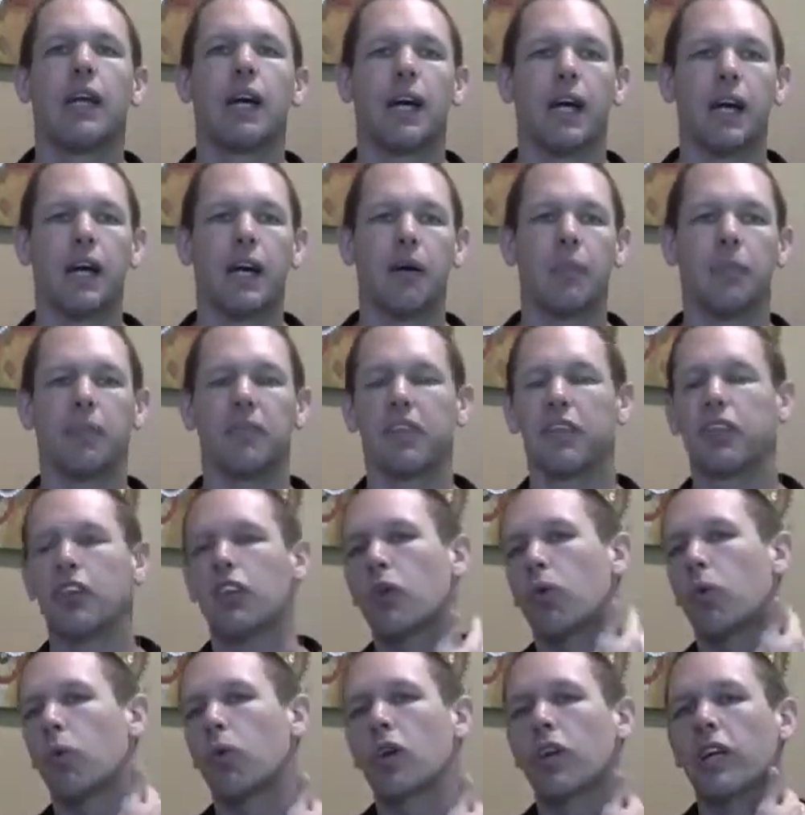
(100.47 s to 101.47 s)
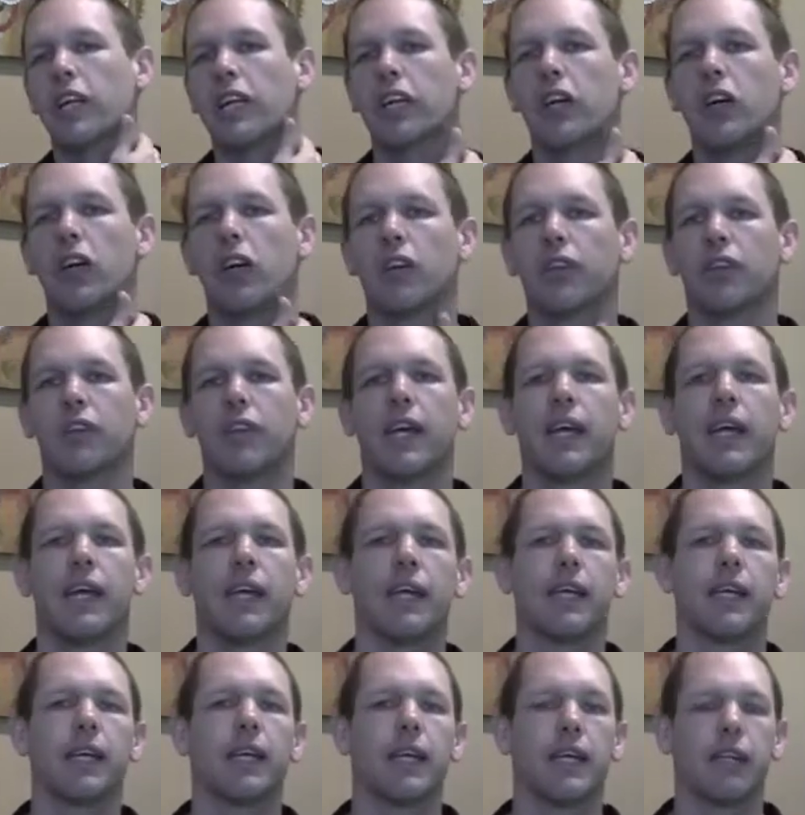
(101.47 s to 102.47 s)
that they're working all
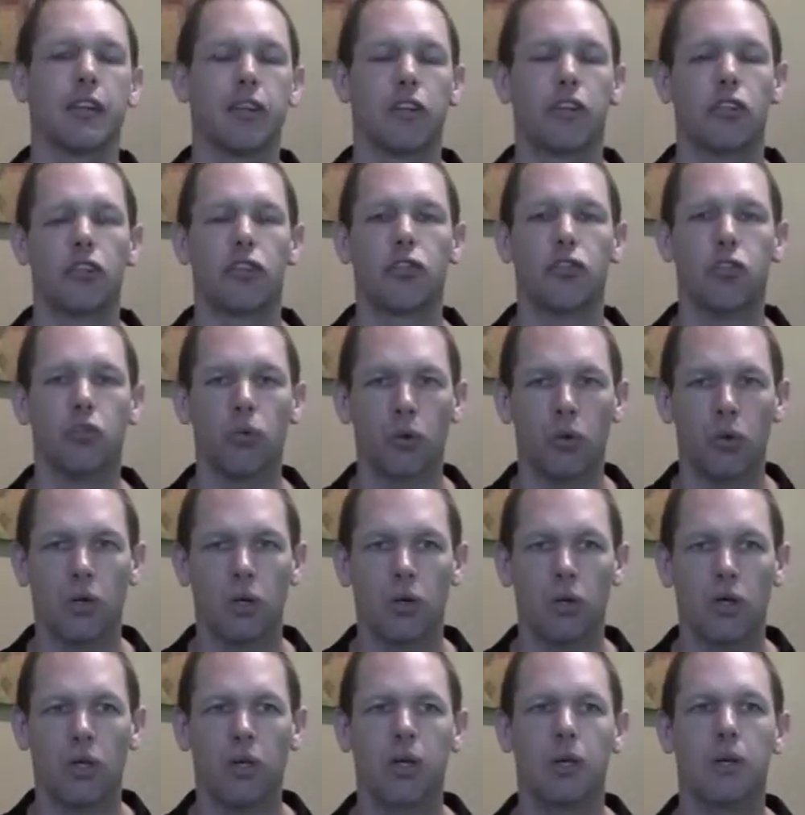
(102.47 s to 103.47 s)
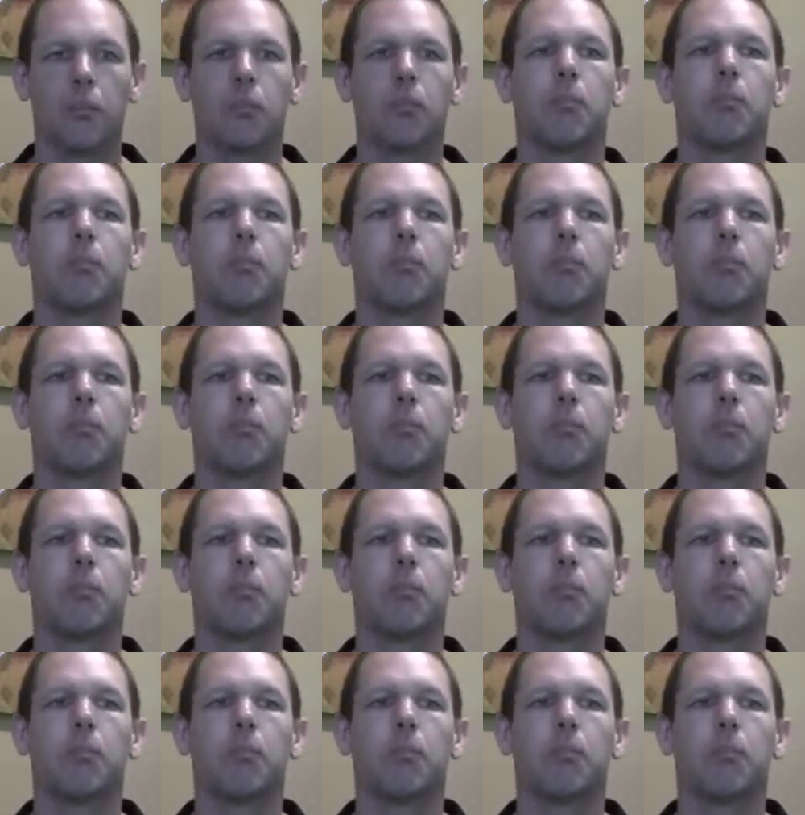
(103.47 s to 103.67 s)
day and they're sore,